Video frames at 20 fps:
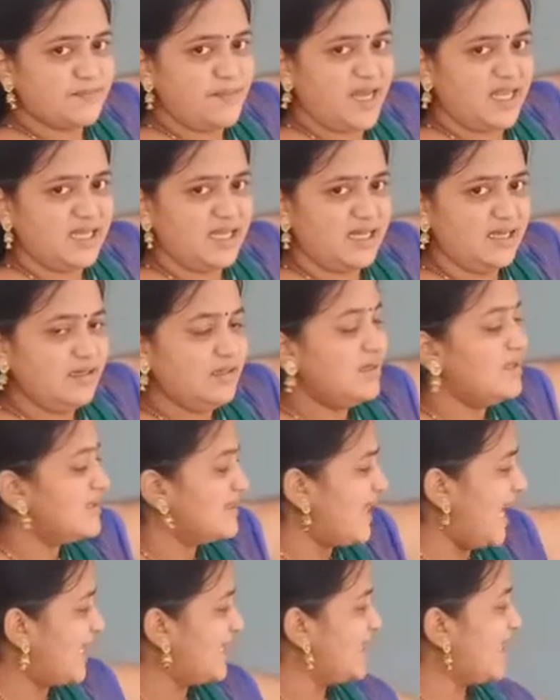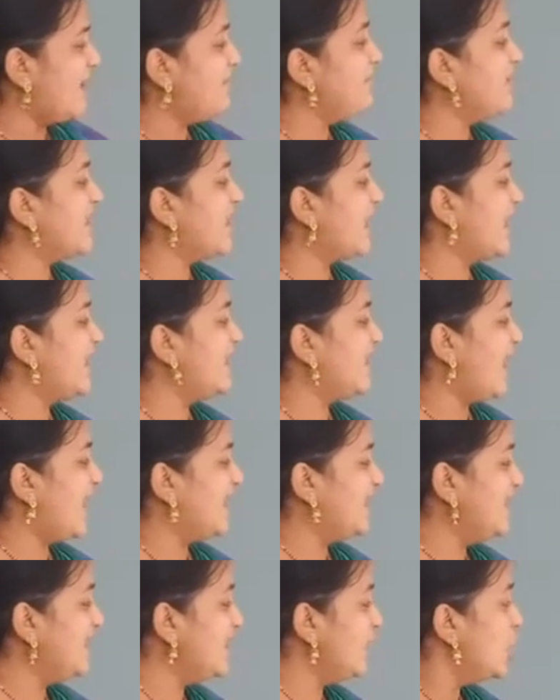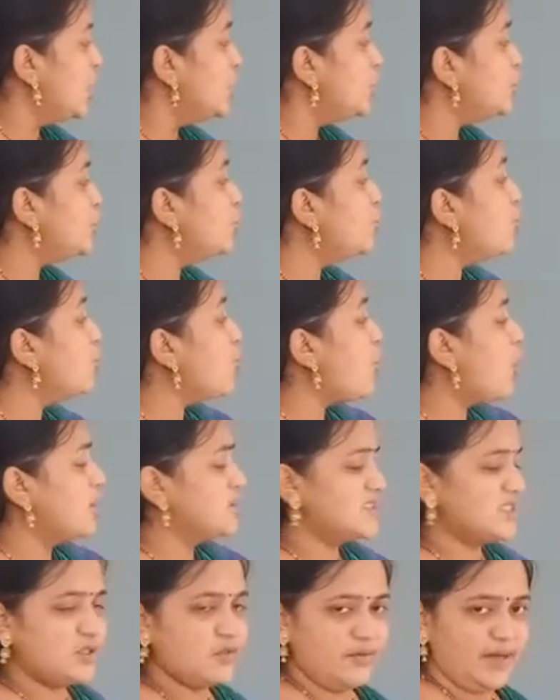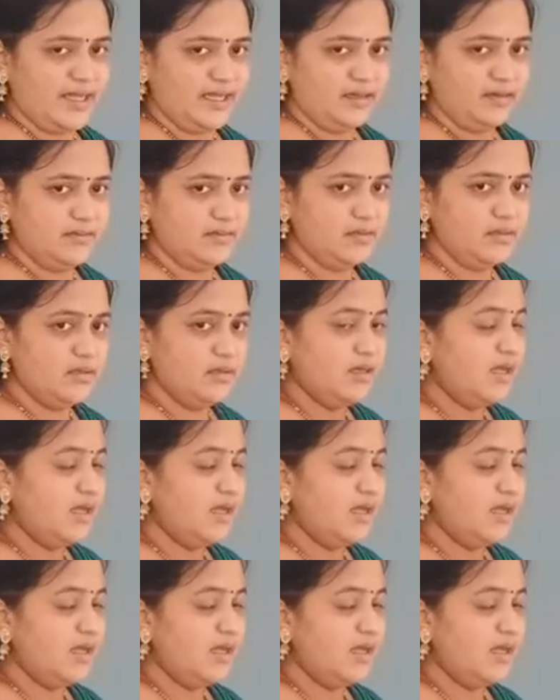pairing, that time we can write 2 cos square.